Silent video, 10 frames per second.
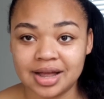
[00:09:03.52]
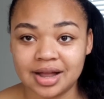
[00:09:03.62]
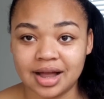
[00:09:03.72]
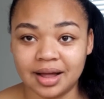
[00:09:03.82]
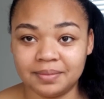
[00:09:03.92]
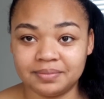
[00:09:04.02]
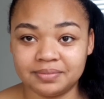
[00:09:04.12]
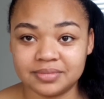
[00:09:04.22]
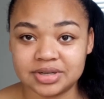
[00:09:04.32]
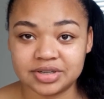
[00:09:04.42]

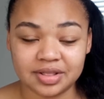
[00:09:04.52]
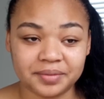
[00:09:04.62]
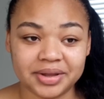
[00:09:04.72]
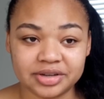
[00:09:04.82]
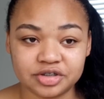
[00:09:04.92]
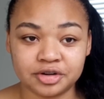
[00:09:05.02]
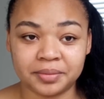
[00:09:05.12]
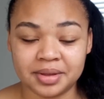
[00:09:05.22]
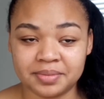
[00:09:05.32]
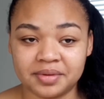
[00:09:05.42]
so that we can show
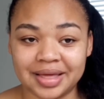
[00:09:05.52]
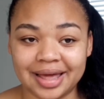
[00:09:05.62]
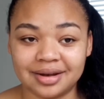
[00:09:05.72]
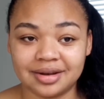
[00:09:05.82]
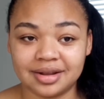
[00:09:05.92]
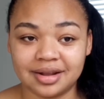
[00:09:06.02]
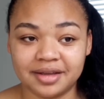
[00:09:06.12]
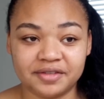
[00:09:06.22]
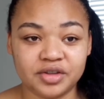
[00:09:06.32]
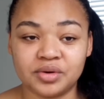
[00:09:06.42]
people that
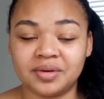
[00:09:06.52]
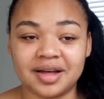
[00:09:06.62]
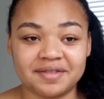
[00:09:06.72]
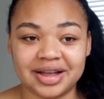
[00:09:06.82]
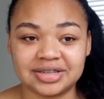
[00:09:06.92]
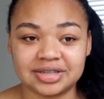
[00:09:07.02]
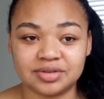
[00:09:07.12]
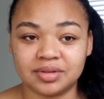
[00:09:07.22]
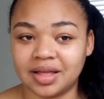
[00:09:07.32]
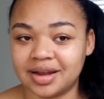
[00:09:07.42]
if you don't have access to
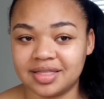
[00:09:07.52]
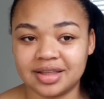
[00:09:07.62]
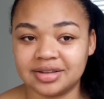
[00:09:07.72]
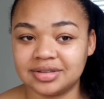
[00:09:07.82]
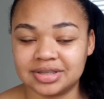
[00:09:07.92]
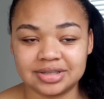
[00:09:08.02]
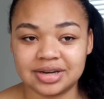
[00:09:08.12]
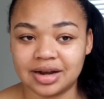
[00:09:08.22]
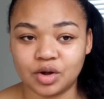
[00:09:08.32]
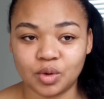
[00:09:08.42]
a lot of things, it's
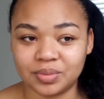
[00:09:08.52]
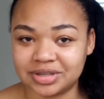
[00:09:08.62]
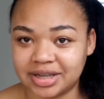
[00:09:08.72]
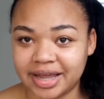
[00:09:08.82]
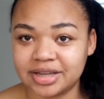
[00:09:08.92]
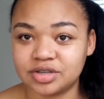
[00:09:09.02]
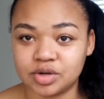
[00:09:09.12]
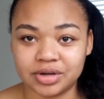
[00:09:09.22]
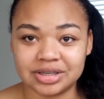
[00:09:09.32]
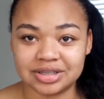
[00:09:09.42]
not a hopeless case. You
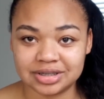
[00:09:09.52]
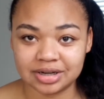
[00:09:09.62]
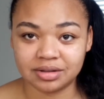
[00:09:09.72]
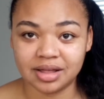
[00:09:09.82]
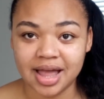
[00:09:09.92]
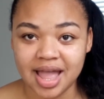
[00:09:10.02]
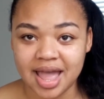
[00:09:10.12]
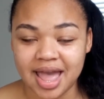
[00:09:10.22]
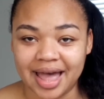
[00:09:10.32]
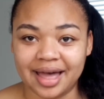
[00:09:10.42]
can still
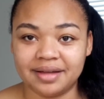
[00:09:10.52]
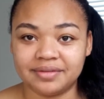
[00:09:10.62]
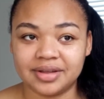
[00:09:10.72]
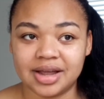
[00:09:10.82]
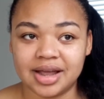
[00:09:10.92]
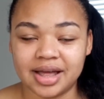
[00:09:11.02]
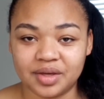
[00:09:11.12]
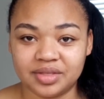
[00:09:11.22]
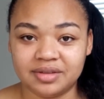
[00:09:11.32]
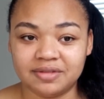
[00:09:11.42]
have
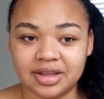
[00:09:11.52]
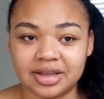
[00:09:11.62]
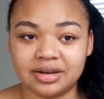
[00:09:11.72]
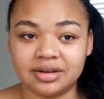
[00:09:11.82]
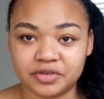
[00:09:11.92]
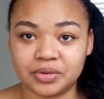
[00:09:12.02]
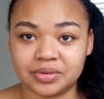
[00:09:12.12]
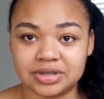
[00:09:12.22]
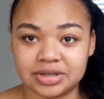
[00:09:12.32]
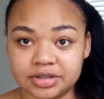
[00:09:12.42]
healthy vegan
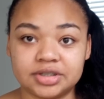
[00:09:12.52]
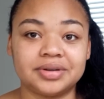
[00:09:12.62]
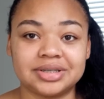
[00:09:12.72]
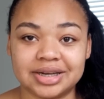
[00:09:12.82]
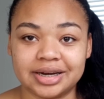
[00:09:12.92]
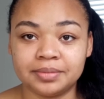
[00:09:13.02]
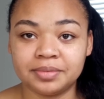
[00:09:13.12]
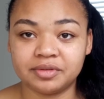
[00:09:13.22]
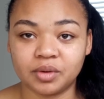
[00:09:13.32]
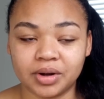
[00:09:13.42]
foods. So as stated
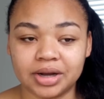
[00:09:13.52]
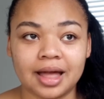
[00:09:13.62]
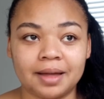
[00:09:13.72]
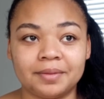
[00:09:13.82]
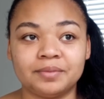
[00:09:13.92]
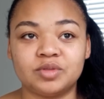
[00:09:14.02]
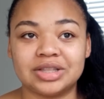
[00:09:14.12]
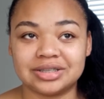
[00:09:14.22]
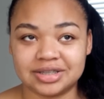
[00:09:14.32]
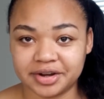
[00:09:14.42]
before, this
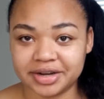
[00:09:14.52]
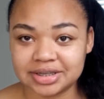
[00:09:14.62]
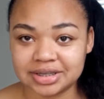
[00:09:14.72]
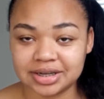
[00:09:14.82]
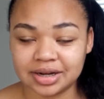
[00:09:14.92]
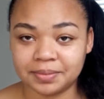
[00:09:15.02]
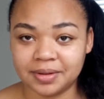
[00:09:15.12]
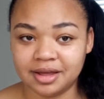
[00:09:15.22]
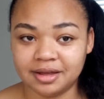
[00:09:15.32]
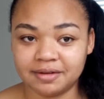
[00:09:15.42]
series is going to
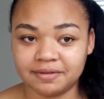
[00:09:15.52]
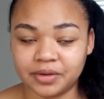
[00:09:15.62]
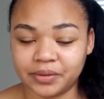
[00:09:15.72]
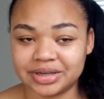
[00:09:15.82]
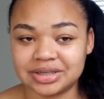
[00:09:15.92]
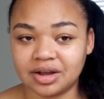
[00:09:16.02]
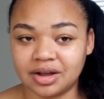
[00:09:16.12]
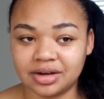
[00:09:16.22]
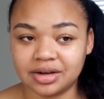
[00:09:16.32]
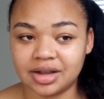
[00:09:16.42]
be focused
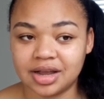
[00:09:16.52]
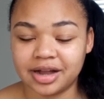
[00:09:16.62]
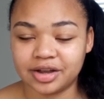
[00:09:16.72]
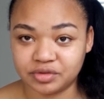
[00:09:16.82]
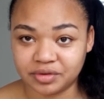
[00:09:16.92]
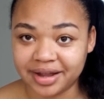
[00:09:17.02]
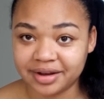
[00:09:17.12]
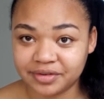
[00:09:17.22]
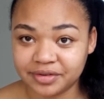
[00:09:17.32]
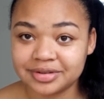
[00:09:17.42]
on dried
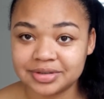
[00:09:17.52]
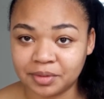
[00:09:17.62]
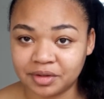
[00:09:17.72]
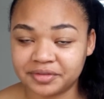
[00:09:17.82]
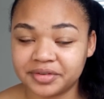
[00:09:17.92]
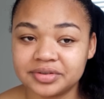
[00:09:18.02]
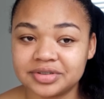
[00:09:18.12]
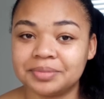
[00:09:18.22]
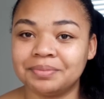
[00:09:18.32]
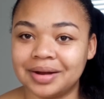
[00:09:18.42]
foods, bulk
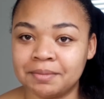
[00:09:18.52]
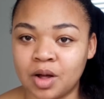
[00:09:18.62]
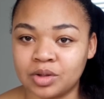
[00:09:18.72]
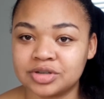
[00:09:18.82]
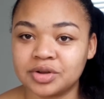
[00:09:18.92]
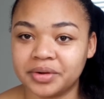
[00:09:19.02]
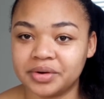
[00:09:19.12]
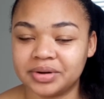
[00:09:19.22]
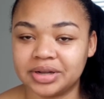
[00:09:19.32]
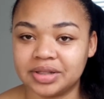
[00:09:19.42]
foods, but I'm also going to
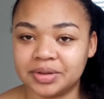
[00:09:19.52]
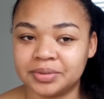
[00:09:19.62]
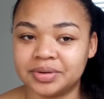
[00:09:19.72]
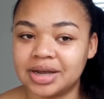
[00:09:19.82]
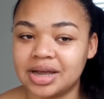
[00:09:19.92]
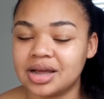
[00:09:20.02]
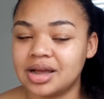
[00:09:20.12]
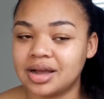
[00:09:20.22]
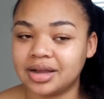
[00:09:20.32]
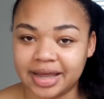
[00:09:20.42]
include
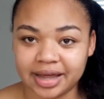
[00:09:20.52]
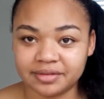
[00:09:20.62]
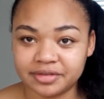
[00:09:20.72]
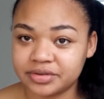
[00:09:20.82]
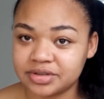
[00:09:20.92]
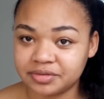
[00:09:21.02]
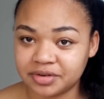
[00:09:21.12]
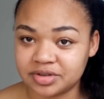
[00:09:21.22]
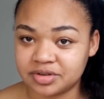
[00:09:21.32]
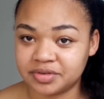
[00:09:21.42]
canned foods and
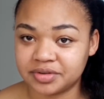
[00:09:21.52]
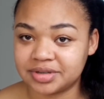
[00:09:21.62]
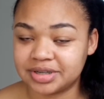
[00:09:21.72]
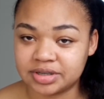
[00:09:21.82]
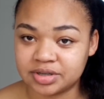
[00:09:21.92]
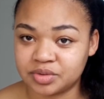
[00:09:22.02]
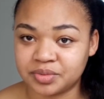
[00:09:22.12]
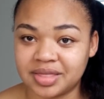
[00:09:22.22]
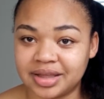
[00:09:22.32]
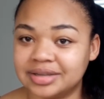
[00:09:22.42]
frozen foods, because those were
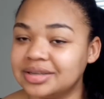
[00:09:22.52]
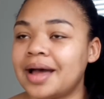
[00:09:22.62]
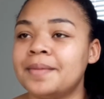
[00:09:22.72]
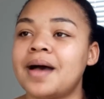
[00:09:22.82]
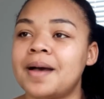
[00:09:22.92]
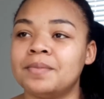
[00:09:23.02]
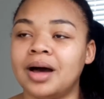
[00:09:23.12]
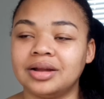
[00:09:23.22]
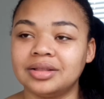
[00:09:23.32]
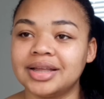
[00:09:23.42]
things I'm
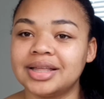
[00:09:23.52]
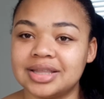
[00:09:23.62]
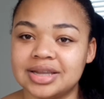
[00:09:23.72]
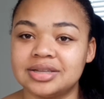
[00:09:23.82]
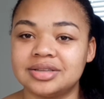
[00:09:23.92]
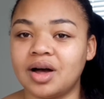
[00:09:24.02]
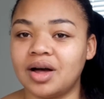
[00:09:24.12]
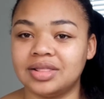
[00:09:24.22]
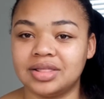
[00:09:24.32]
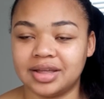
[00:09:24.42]
modeling these
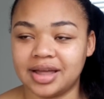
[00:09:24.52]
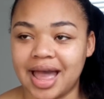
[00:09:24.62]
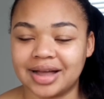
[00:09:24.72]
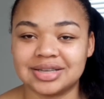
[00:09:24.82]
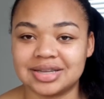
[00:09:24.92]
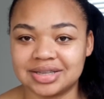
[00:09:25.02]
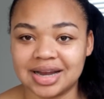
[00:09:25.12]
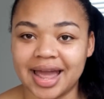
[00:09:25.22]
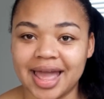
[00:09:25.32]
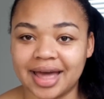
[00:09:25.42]
on the access that
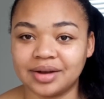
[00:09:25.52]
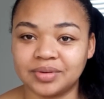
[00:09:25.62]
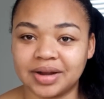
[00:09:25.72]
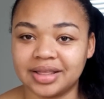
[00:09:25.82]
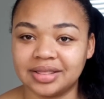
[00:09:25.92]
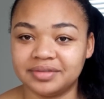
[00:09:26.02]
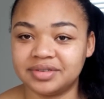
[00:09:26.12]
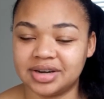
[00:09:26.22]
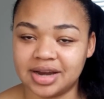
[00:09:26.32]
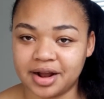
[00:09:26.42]
I had when I lived
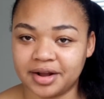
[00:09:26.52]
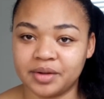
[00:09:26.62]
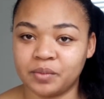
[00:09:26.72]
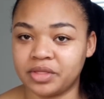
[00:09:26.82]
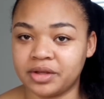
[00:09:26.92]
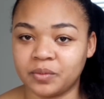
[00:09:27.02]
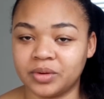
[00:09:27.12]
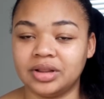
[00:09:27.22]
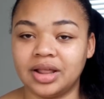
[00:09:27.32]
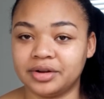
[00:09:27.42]
in an area where there weren't
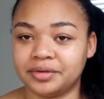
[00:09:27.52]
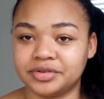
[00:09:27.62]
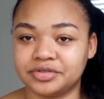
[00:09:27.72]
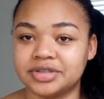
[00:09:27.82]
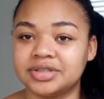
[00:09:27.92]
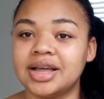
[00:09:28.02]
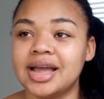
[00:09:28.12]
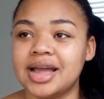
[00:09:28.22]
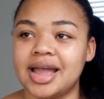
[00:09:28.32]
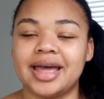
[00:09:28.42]
a lot of groceries.
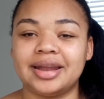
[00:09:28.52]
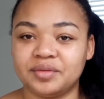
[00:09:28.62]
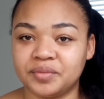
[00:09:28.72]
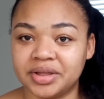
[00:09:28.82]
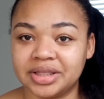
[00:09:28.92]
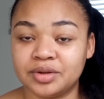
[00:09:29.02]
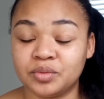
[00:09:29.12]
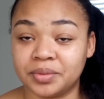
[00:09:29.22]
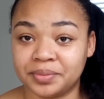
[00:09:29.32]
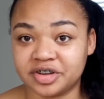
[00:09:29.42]
And I really
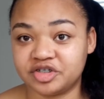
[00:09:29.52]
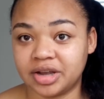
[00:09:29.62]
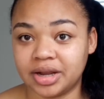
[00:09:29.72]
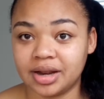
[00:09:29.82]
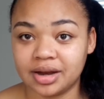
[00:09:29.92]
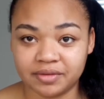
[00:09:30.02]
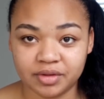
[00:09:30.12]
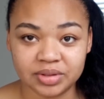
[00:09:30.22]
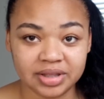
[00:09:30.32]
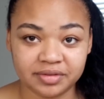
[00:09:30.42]
would appreciate it if you
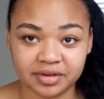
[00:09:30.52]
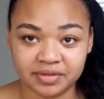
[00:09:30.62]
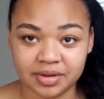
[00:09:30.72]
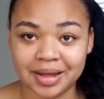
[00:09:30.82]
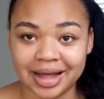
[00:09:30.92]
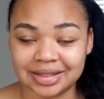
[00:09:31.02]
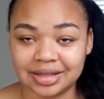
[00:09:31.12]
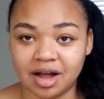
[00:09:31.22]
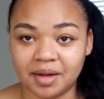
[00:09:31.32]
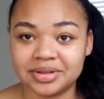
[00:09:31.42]
would leave your feedback in the
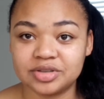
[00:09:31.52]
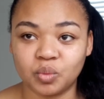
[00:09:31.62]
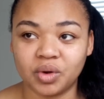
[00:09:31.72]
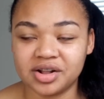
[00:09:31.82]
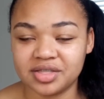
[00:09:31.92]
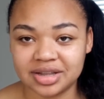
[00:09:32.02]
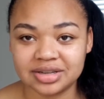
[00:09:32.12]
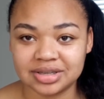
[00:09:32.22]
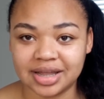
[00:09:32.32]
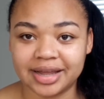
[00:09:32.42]
comments. What are
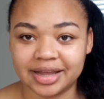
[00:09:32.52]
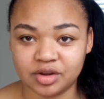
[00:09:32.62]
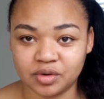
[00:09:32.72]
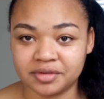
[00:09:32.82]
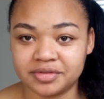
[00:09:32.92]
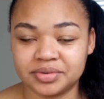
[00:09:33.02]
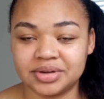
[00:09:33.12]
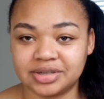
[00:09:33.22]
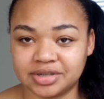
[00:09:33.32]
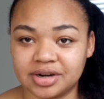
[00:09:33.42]
things like in your food
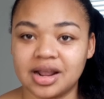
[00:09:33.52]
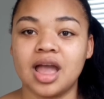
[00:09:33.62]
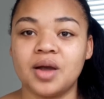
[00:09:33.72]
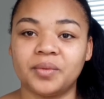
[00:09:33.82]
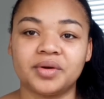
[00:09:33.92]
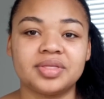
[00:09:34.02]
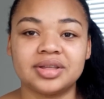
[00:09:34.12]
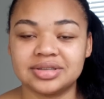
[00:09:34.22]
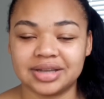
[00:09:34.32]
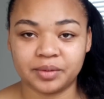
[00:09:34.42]
desert? What are
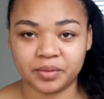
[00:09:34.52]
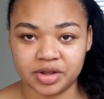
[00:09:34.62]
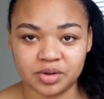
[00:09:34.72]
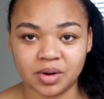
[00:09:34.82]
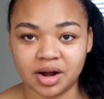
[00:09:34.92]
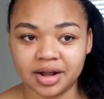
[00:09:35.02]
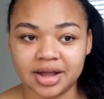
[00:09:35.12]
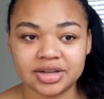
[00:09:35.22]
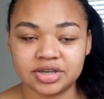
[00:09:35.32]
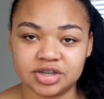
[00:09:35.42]
things like where you are?
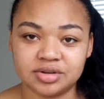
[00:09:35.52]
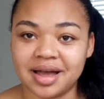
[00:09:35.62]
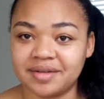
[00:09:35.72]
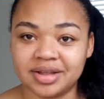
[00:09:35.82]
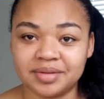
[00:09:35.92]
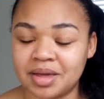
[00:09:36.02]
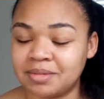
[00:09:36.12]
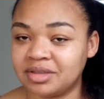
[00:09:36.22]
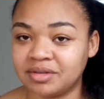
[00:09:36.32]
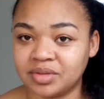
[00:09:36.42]
Do you have maybe
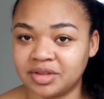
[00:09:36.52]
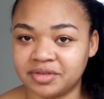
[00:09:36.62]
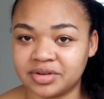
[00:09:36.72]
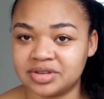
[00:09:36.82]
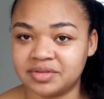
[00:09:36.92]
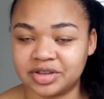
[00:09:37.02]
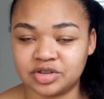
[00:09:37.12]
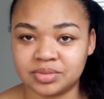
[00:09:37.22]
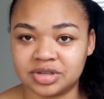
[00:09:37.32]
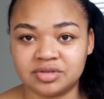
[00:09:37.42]
the only frozen
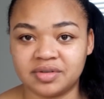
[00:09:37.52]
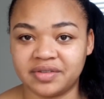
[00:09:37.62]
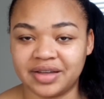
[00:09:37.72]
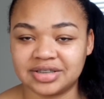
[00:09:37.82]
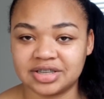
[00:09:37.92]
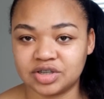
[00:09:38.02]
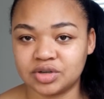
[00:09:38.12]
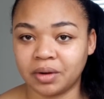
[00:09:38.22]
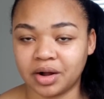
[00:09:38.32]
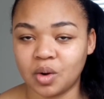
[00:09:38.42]
vegetables you have access to
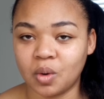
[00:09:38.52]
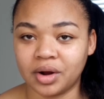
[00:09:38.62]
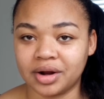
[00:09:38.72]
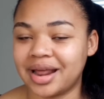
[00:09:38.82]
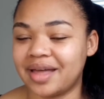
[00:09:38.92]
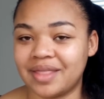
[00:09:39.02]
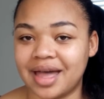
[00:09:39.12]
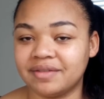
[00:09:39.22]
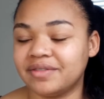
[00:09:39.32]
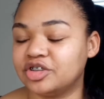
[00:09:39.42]
are corn and
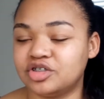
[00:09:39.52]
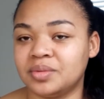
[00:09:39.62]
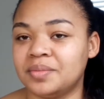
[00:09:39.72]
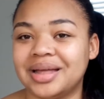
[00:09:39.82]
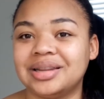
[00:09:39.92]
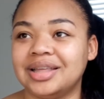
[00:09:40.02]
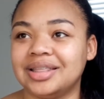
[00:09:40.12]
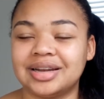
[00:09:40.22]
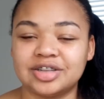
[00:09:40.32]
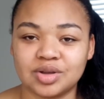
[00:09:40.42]
that vegetable medley
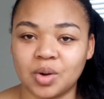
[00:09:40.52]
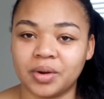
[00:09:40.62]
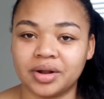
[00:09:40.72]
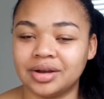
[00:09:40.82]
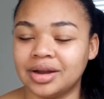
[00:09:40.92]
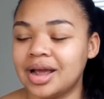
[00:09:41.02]
that has corn,